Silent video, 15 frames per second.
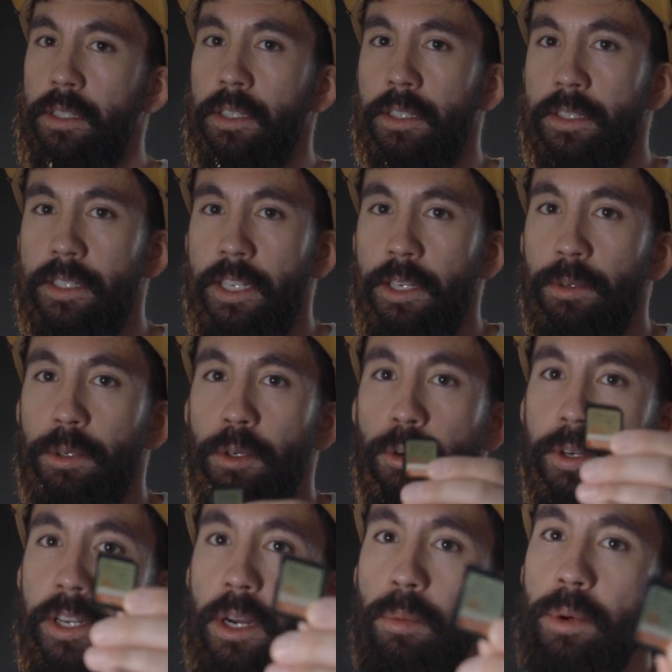let's say you're
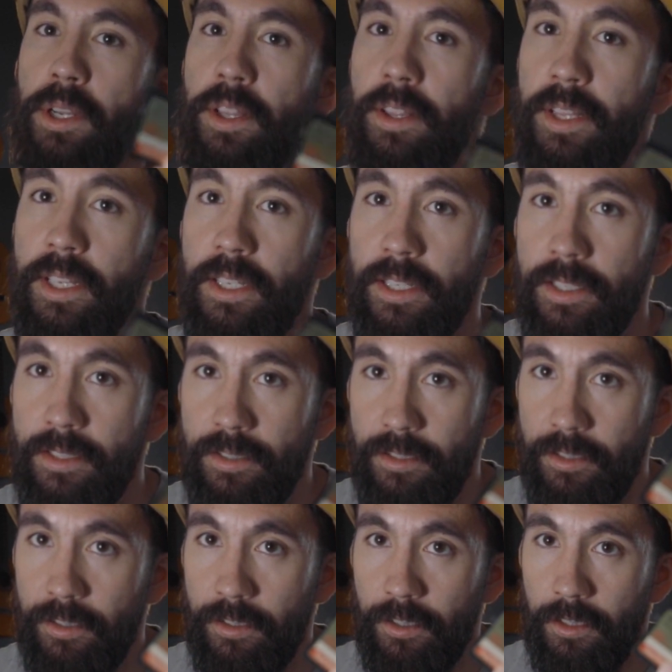recording on one of these,
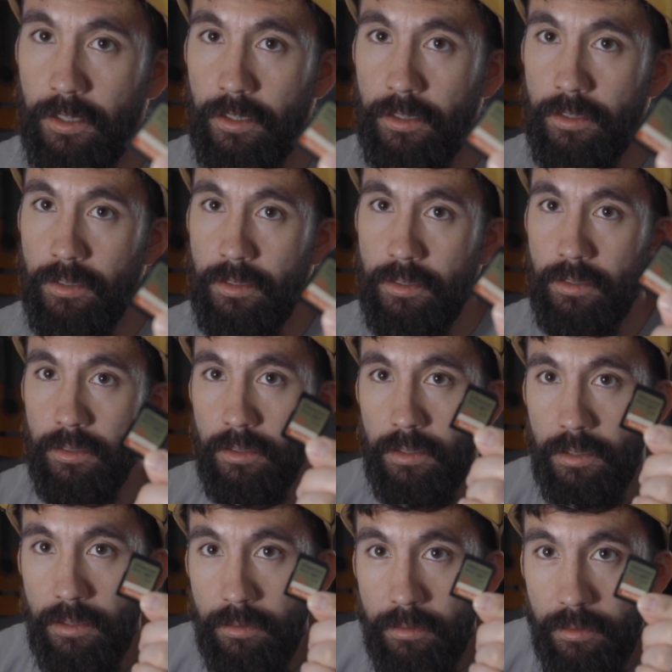you're,
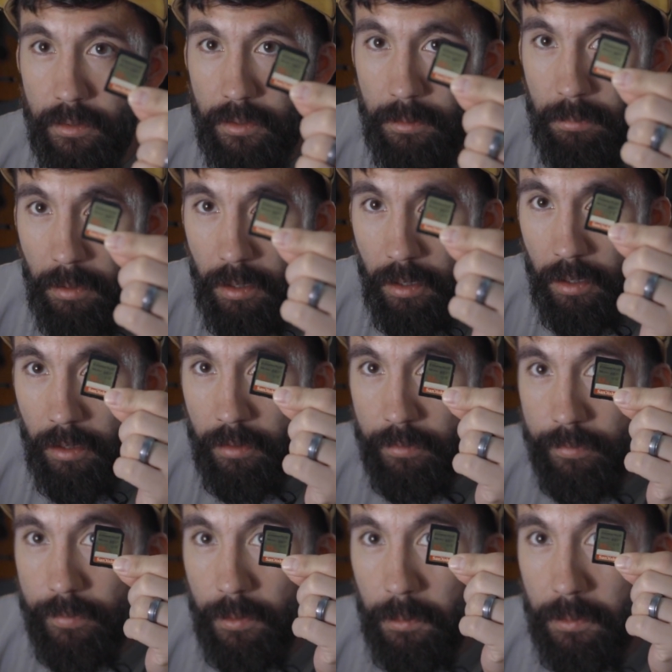come on,
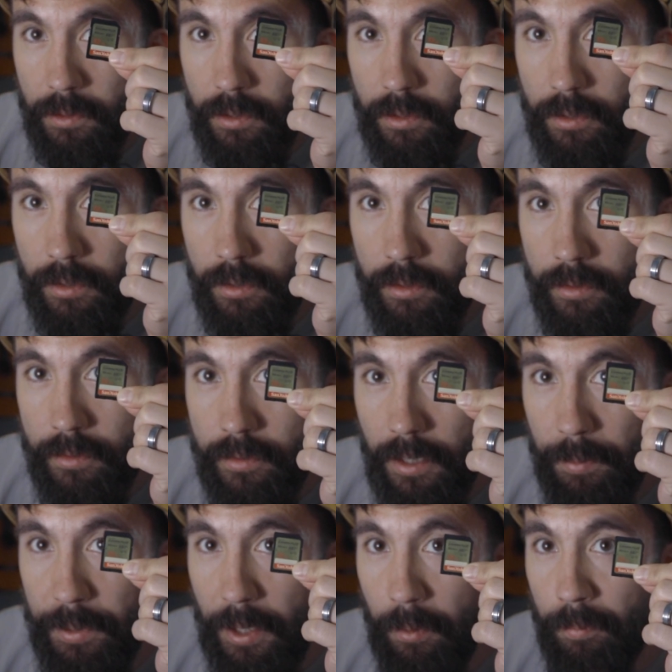focus.
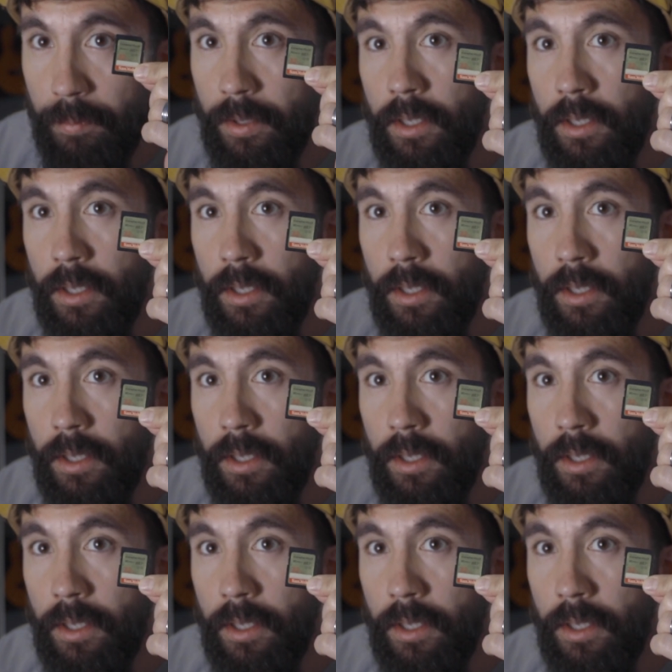There we go.